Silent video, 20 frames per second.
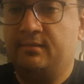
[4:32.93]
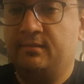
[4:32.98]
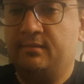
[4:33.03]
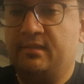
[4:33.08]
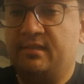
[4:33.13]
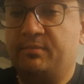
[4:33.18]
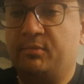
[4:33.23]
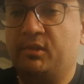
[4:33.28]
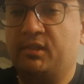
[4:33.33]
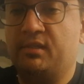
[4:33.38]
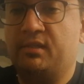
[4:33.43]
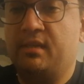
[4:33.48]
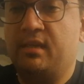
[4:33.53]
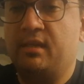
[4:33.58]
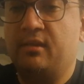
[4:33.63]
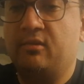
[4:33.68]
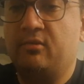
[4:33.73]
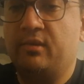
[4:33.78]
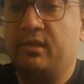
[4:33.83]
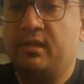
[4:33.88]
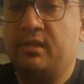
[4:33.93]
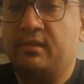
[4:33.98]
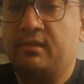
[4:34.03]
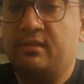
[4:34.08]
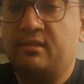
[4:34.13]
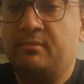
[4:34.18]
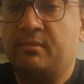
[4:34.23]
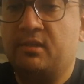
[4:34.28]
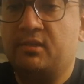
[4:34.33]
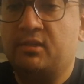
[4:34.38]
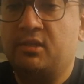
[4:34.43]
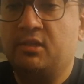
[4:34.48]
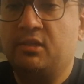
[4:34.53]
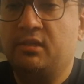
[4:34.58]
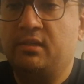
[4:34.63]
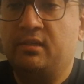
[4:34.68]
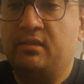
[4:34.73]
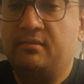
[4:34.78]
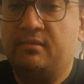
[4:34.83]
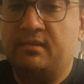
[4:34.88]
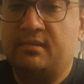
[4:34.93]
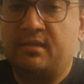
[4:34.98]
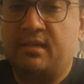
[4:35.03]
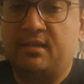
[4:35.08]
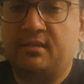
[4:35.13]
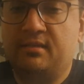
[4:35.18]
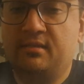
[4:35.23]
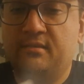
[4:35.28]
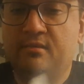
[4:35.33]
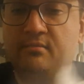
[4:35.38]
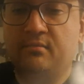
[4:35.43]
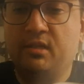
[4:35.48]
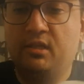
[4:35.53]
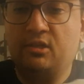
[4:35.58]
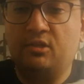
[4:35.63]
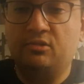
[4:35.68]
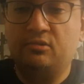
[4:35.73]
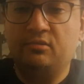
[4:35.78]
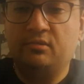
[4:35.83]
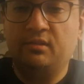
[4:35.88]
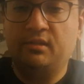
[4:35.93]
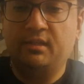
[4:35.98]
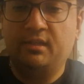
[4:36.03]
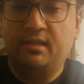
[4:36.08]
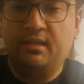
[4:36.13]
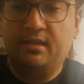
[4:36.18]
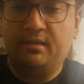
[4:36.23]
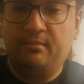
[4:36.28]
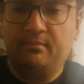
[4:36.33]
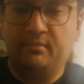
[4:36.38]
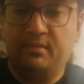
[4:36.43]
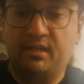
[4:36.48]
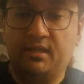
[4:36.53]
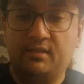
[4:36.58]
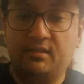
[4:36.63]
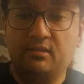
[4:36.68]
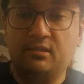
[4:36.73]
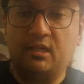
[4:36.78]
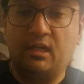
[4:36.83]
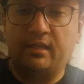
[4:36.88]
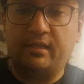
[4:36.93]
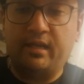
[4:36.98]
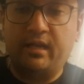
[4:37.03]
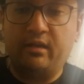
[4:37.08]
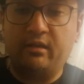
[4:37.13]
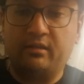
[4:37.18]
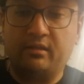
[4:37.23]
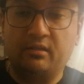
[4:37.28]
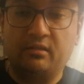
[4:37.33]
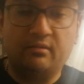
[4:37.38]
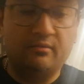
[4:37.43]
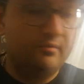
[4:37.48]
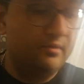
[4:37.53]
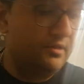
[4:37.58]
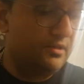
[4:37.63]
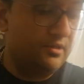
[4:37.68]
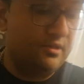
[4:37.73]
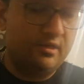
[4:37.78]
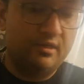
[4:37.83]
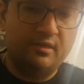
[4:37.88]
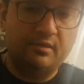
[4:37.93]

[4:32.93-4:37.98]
Let's put this cake away. It smells good. It smells nice and mellow, but it's still got character, which